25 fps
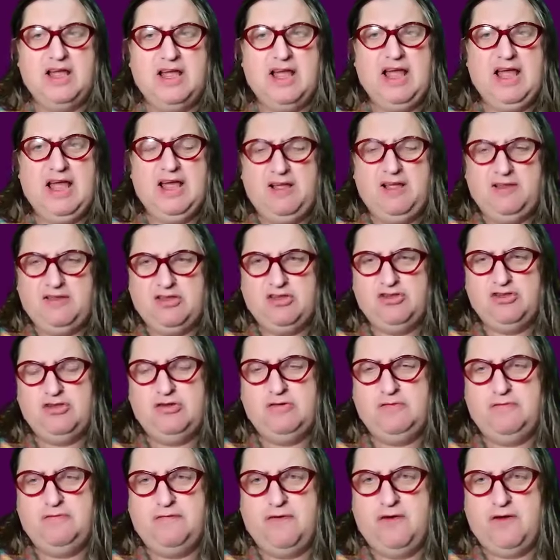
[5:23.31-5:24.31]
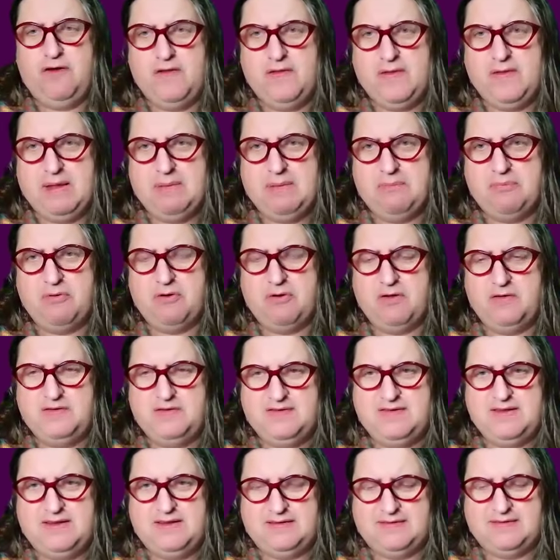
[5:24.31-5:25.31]
How did you find that
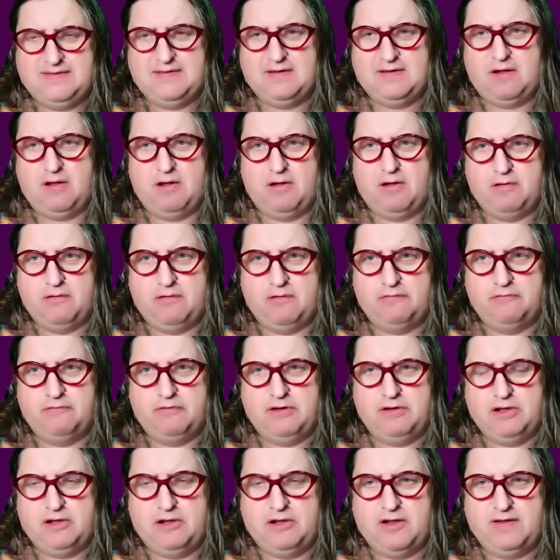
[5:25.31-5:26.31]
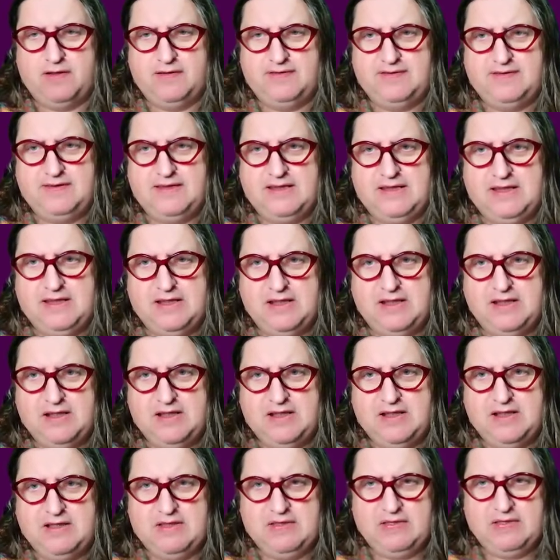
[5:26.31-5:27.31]
process of realizing
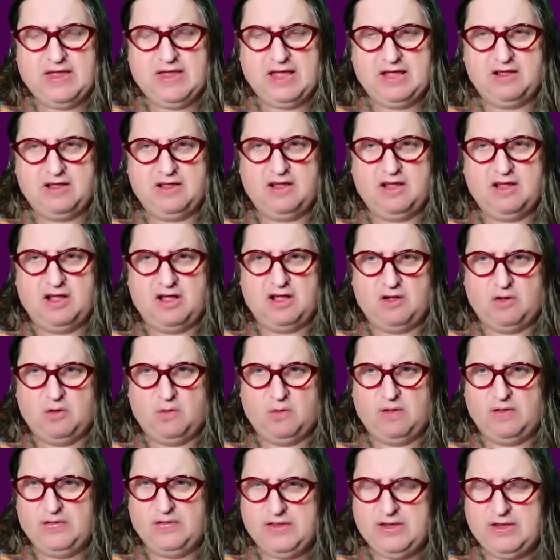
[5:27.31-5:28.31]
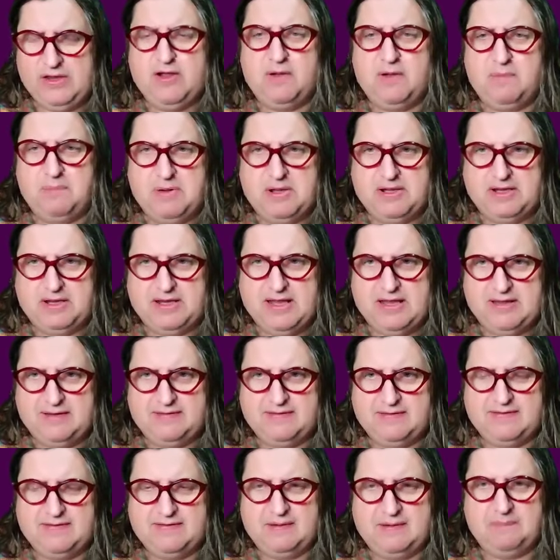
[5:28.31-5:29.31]
that, oh, I think I better get
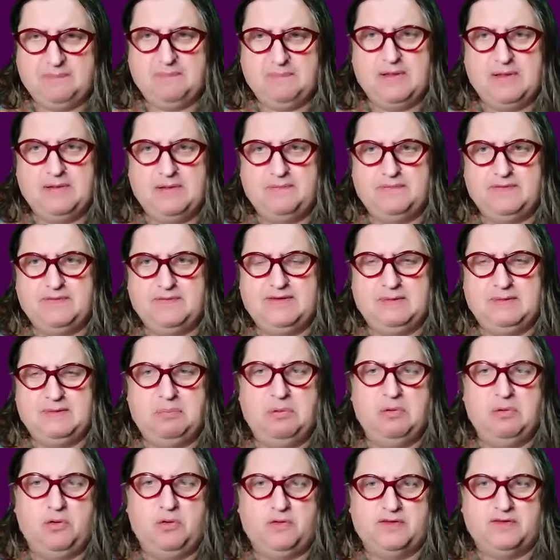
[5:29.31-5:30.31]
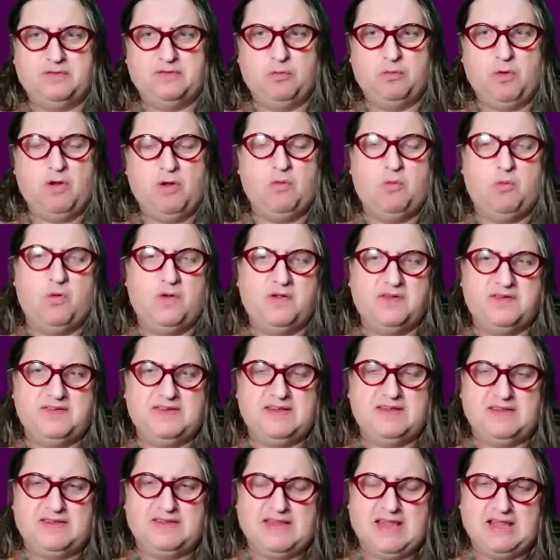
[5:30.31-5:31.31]
some supports? What was
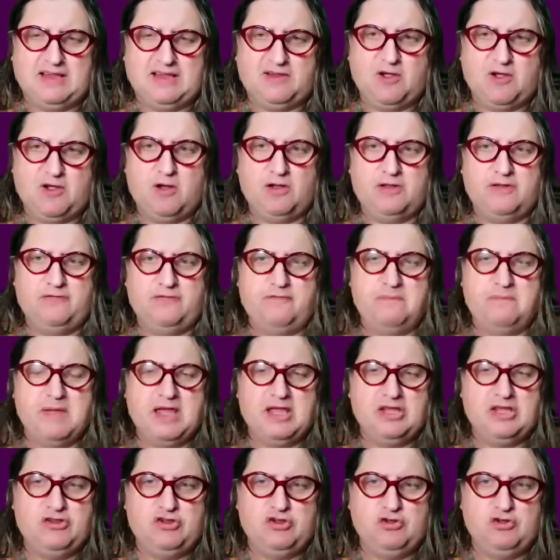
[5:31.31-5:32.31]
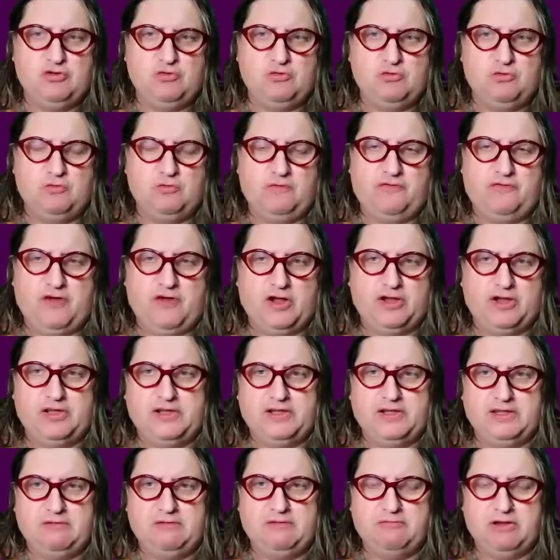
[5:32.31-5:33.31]
it that kind of made you
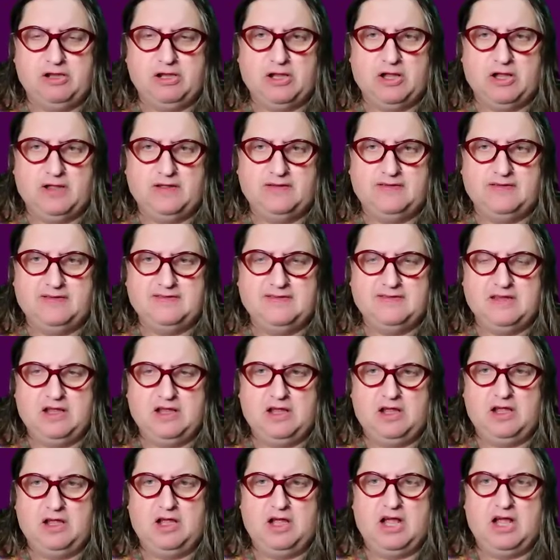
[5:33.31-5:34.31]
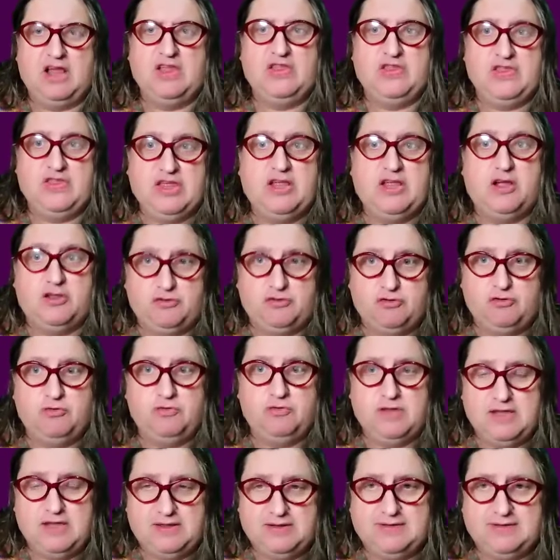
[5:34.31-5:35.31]
finally realize, I think I do
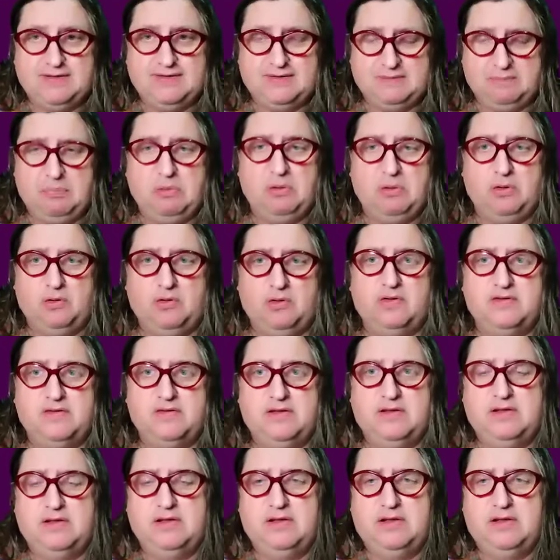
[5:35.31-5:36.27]
need the support?